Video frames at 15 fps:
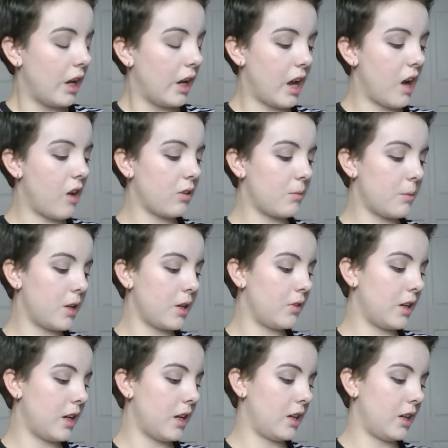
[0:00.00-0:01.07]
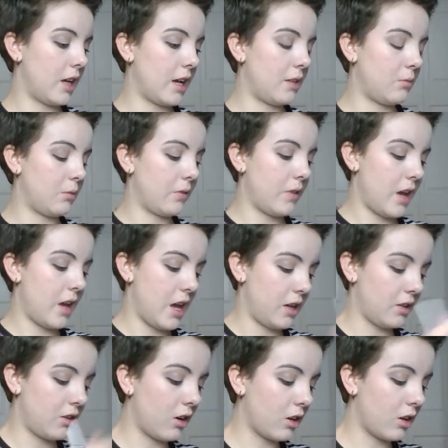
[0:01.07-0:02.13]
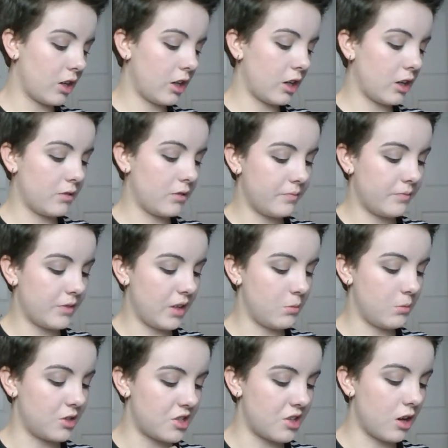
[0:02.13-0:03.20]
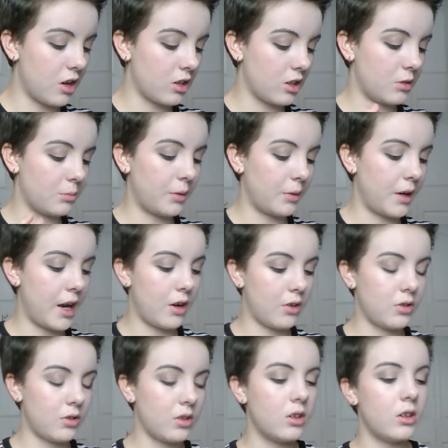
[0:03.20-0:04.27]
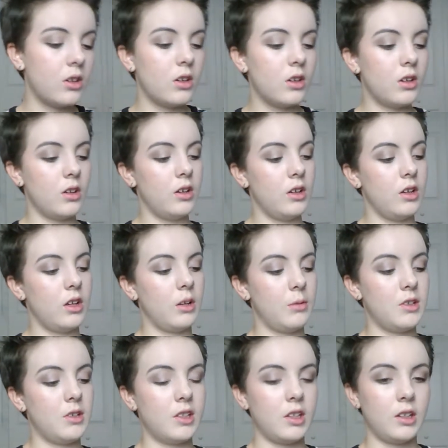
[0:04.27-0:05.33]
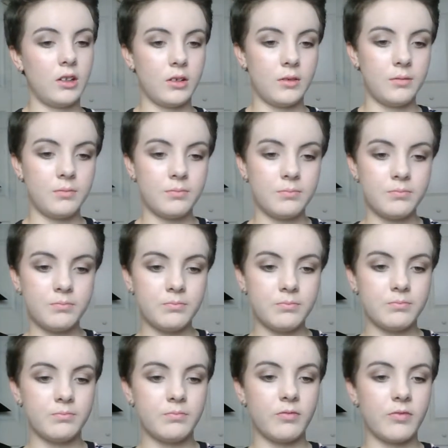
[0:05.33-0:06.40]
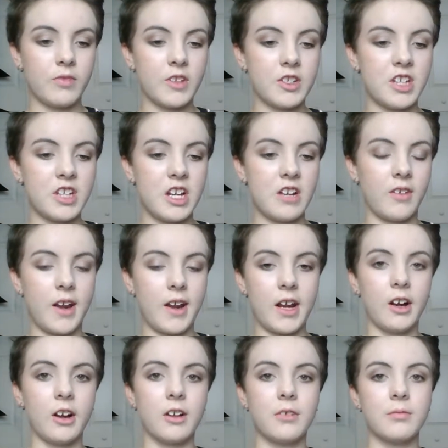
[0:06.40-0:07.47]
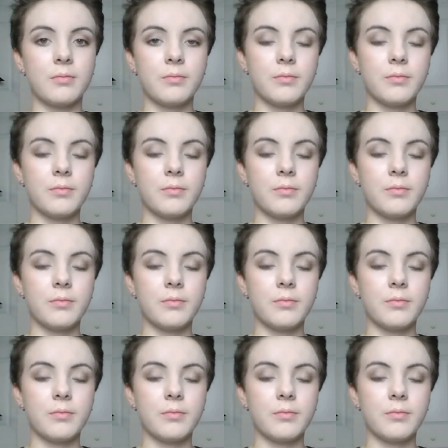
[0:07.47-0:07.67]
And now I'm going to be going in again with a much darker brown. And I'll be using this shade right here.